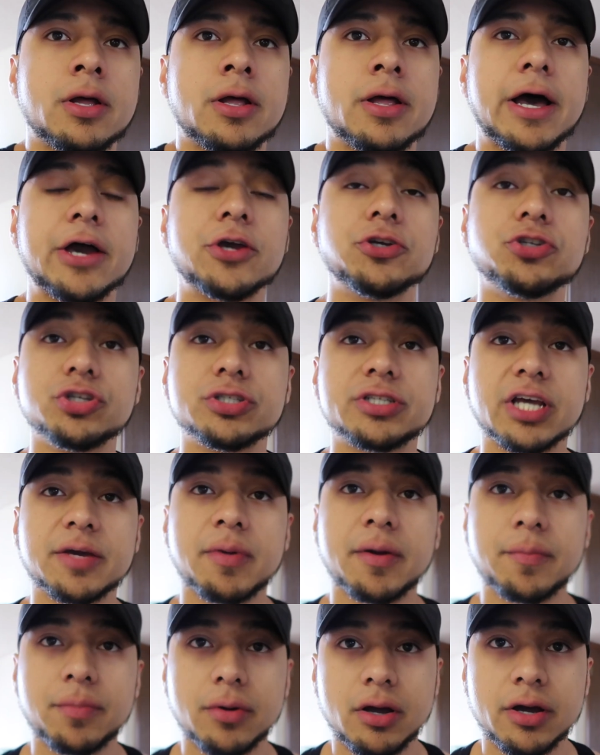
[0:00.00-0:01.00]
I usually take
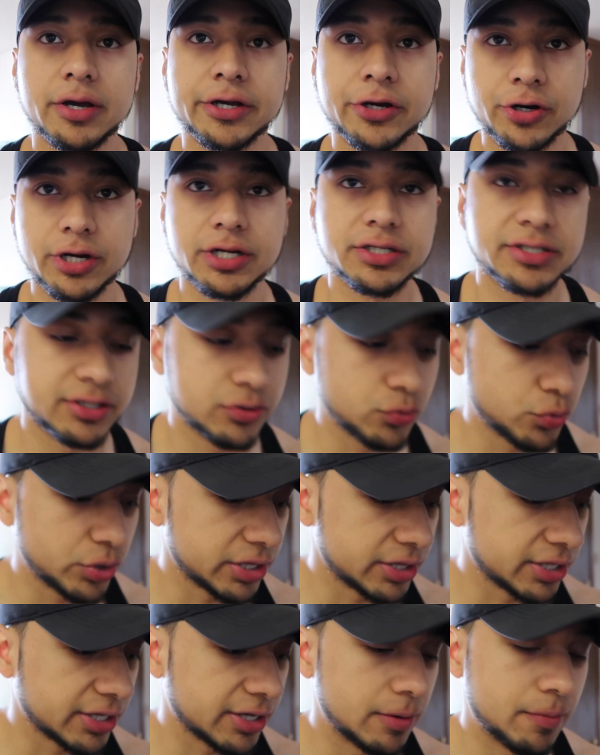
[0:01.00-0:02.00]
my creatine
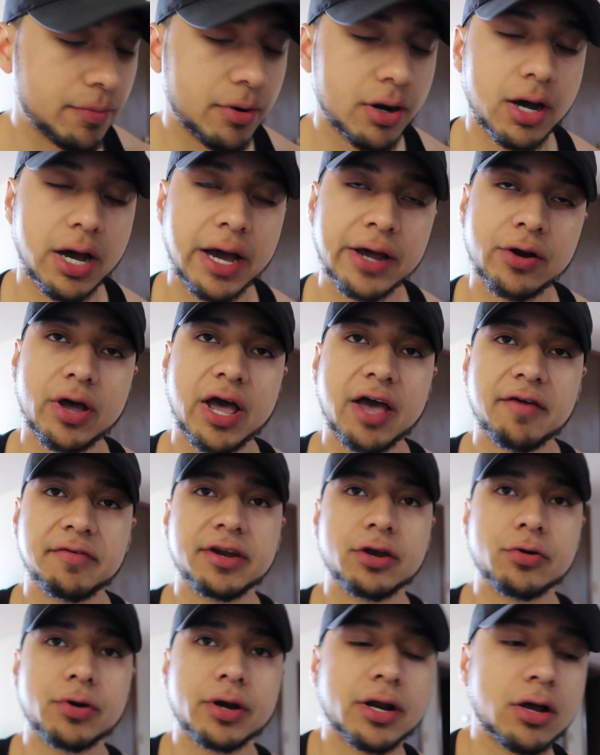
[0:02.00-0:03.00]
with it, but I don't have
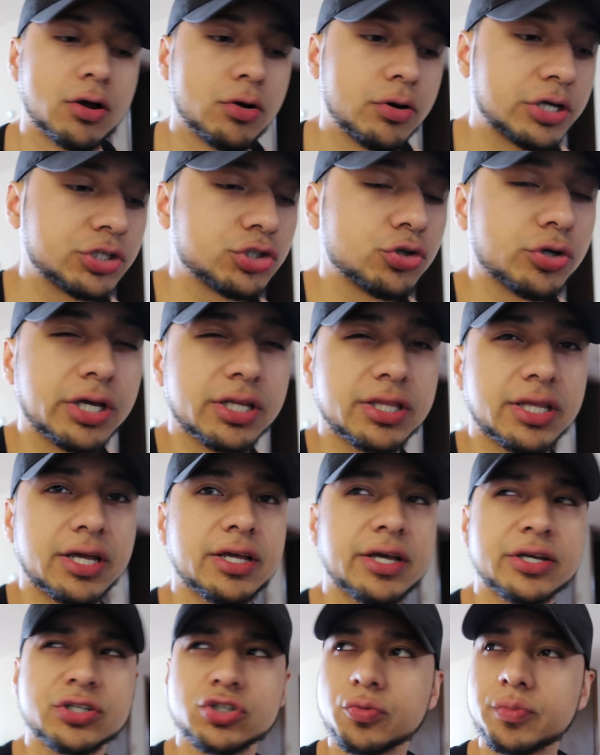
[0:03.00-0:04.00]
any right now. I should get that.
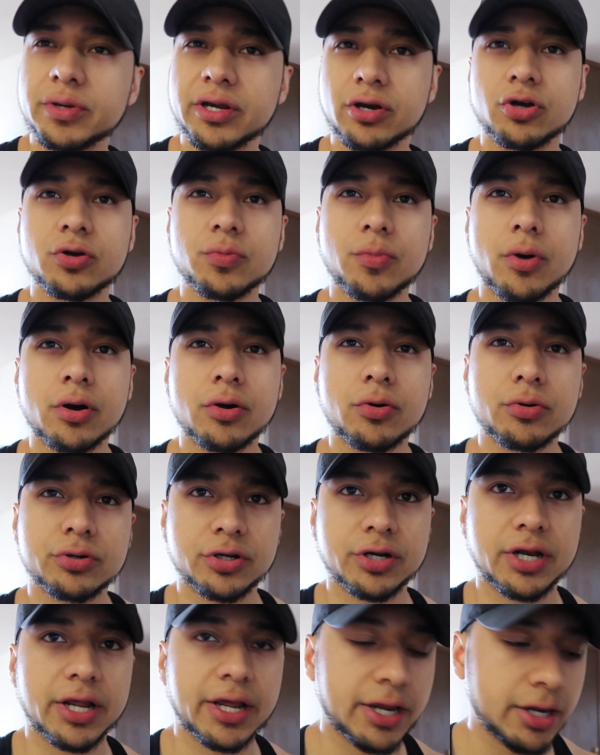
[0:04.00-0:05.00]
That should be here tomorrow or
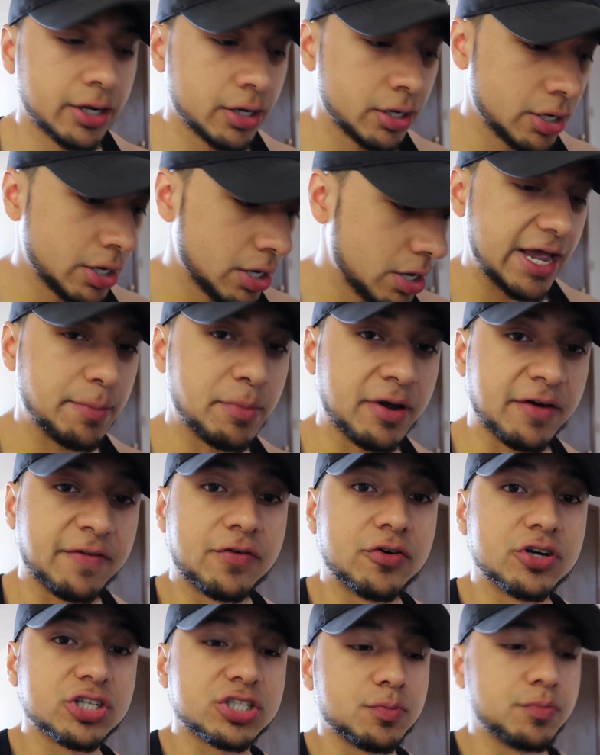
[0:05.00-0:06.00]
today. And my
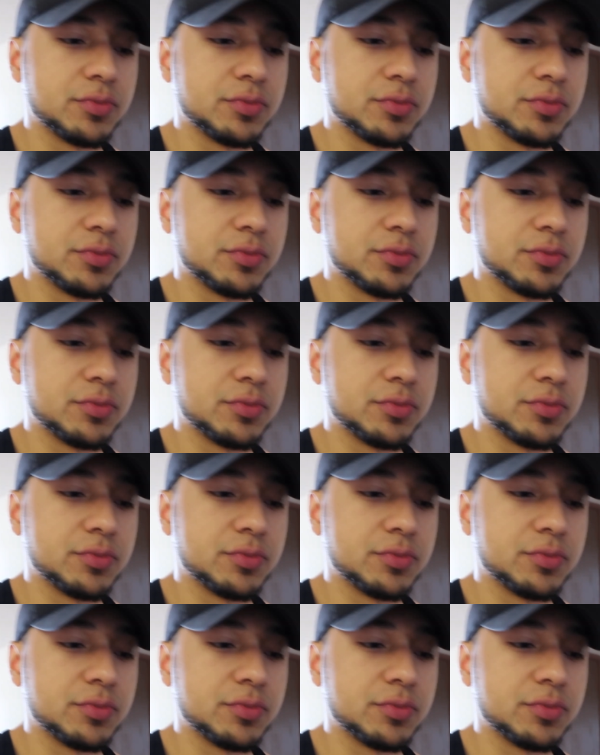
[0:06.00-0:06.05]
first